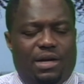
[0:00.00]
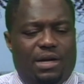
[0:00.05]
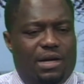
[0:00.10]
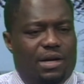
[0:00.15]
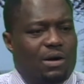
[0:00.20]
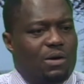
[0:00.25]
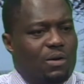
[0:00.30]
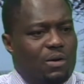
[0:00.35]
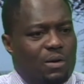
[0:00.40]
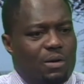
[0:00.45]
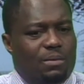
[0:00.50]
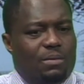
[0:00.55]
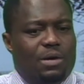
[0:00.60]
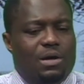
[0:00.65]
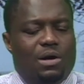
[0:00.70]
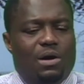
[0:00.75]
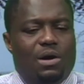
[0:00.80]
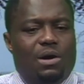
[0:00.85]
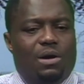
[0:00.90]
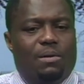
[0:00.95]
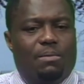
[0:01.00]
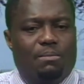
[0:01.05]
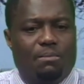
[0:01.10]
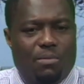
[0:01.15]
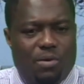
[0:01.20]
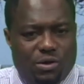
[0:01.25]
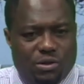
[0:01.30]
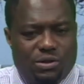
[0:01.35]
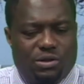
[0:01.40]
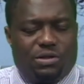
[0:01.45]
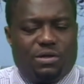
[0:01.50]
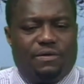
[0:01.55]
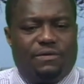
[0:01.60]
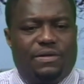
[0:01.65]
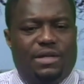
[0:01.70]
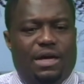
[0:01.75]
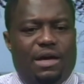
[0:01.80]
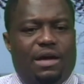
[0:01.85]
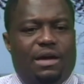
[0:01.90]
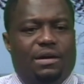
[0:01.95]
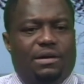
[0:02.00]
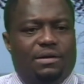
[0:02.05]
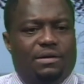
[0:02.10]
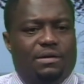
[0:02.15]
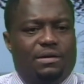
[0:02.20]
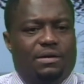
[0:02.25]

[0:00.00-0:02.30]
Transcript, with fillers: in a home, most of their